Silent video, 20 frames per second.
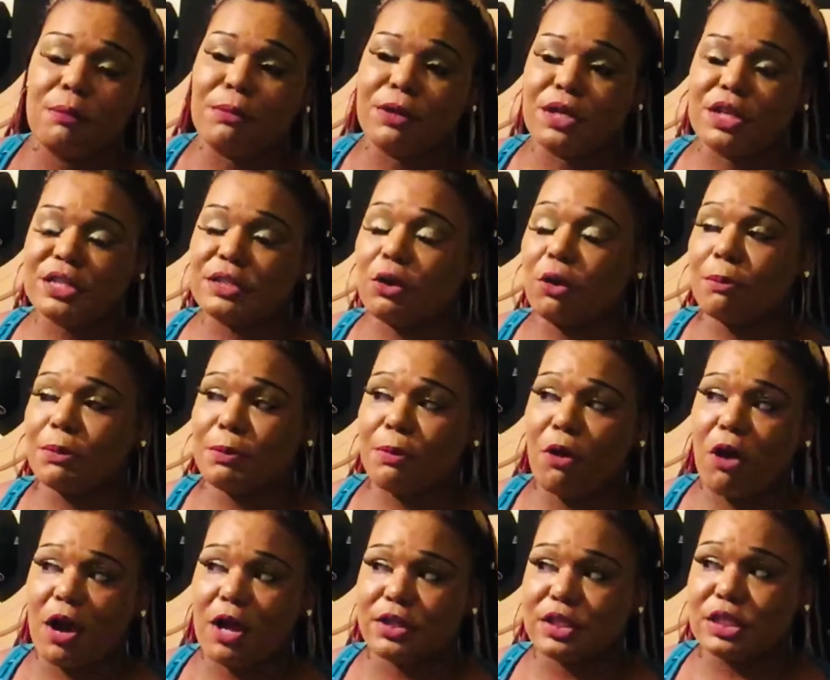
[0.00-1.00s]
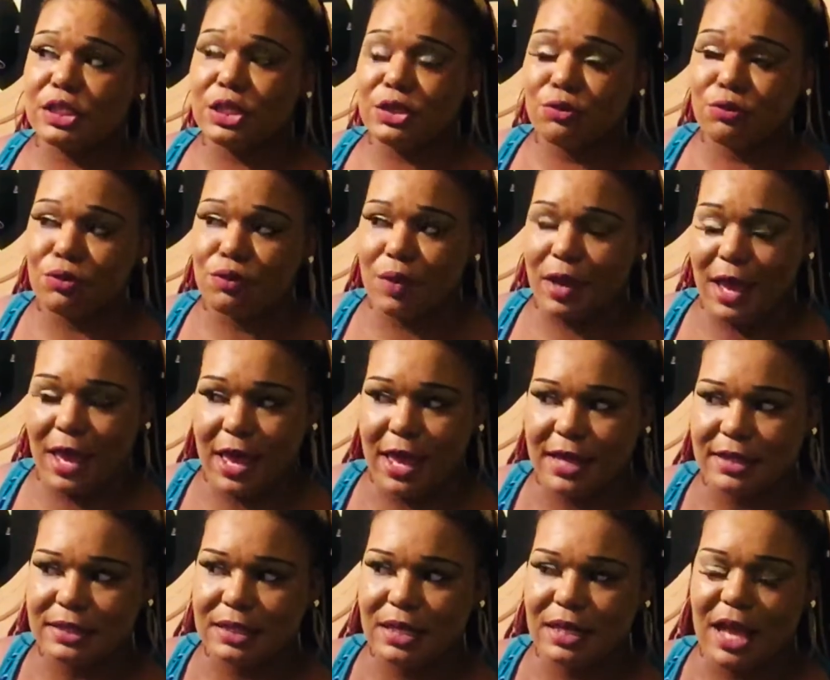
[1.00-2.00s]
But this is gonna be part 2, you
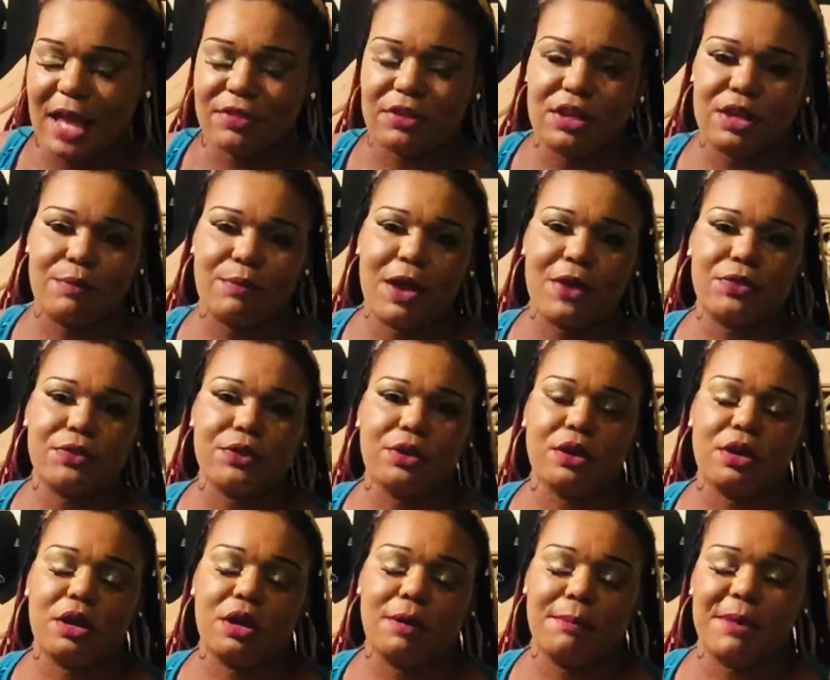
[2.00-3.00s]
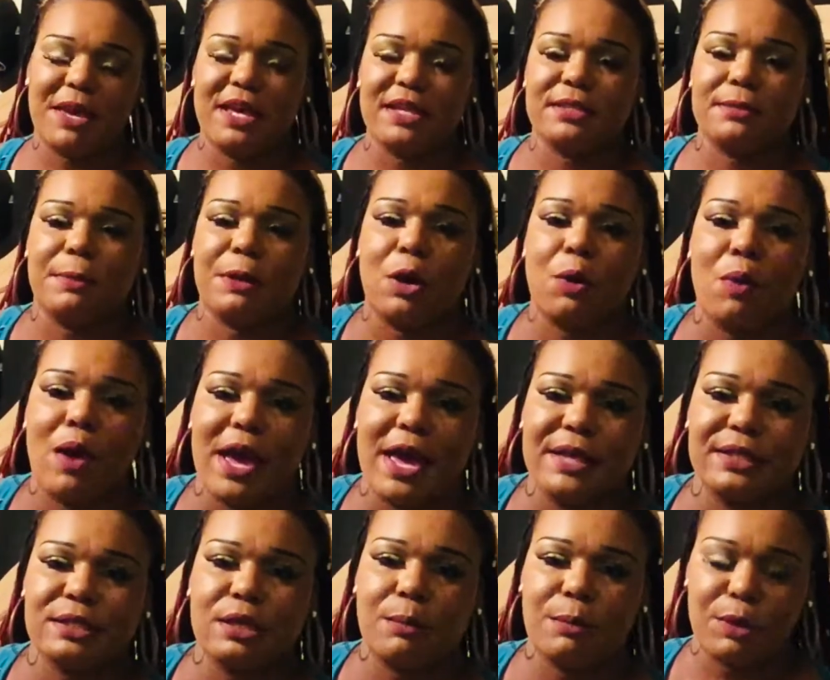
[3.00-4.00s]
guys. Then after that, right there, Basketball
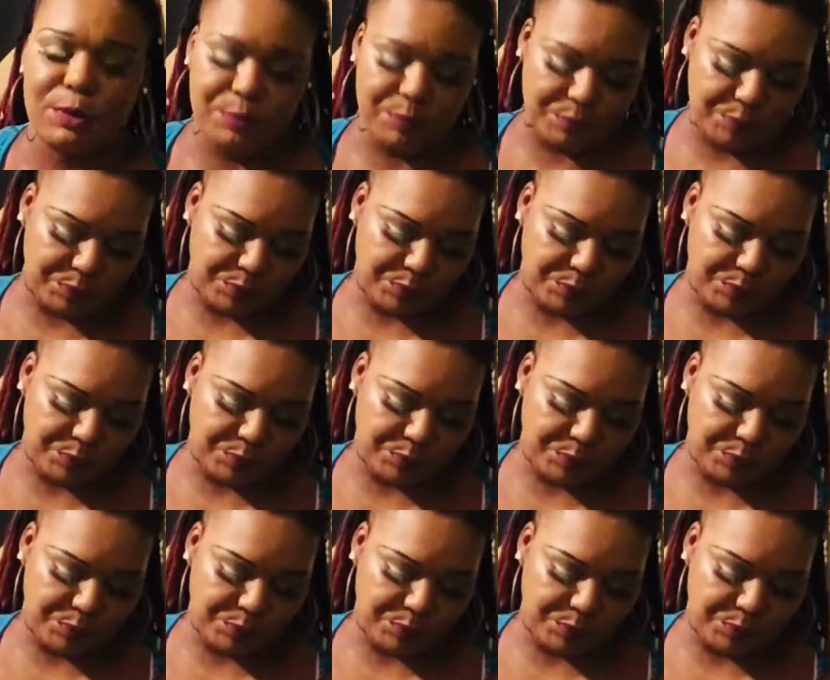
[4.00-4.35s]
Wise come on.